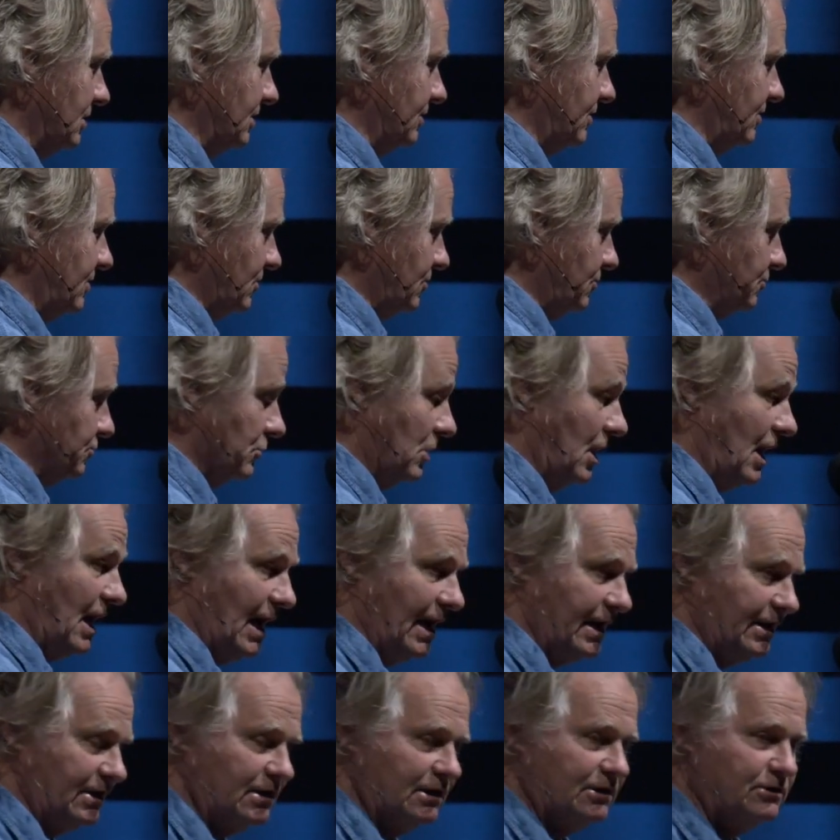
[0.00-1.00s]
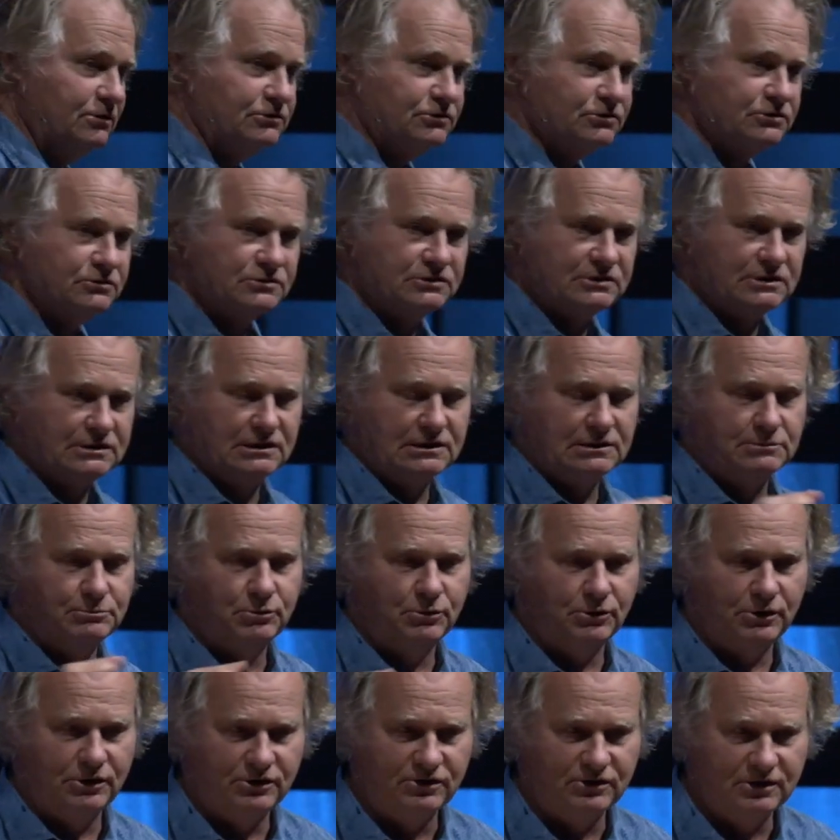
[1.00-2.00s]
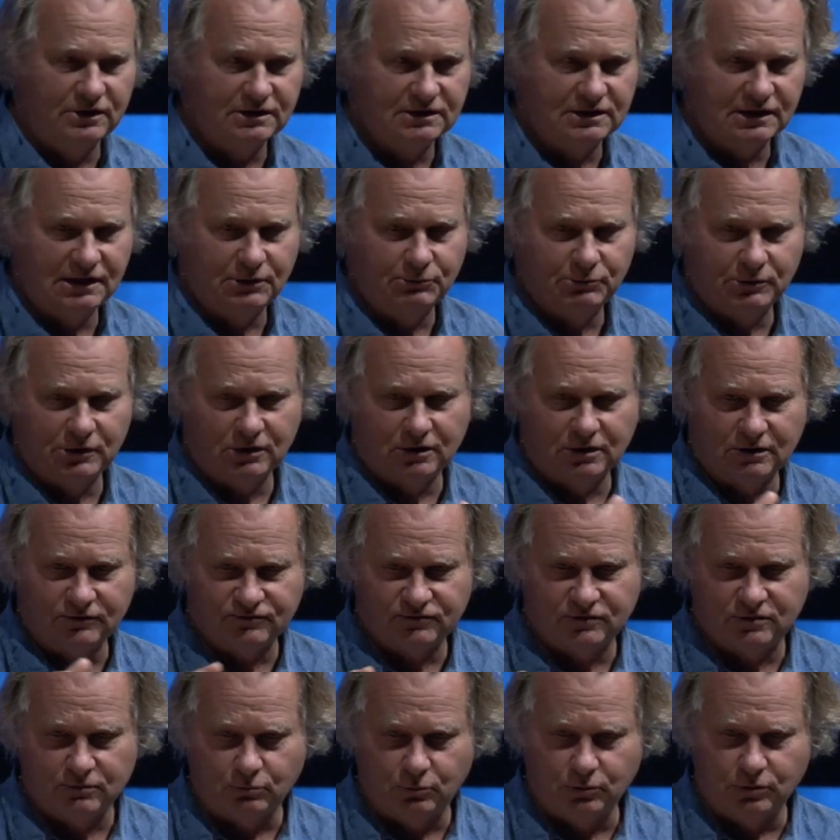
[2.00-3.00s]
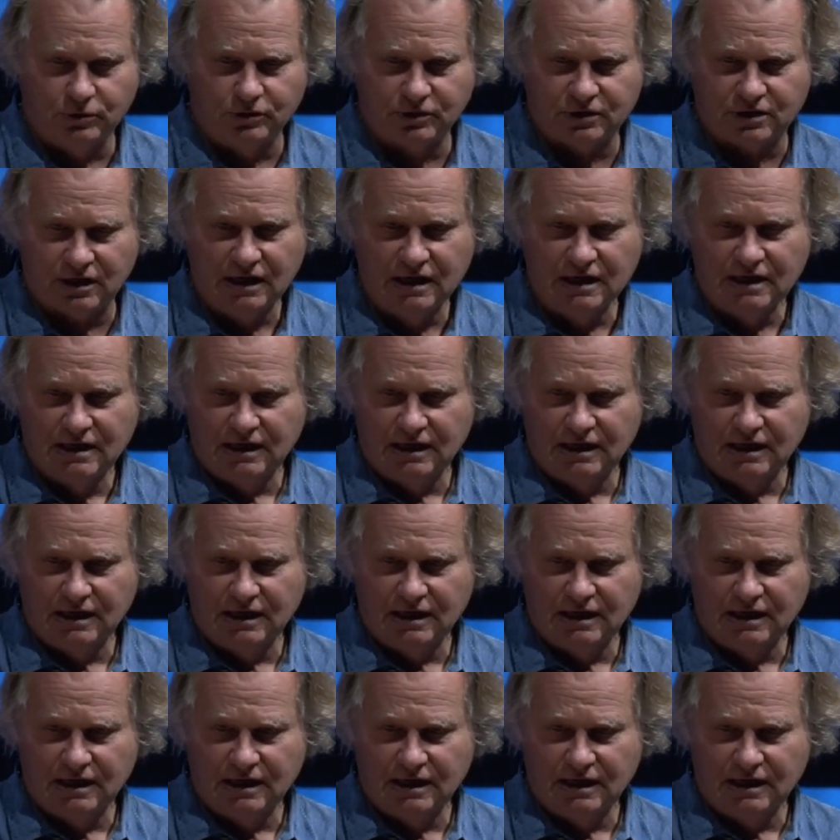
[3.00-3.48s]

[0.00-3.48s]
it the grind. I used to, as a little boy, think that he went off to work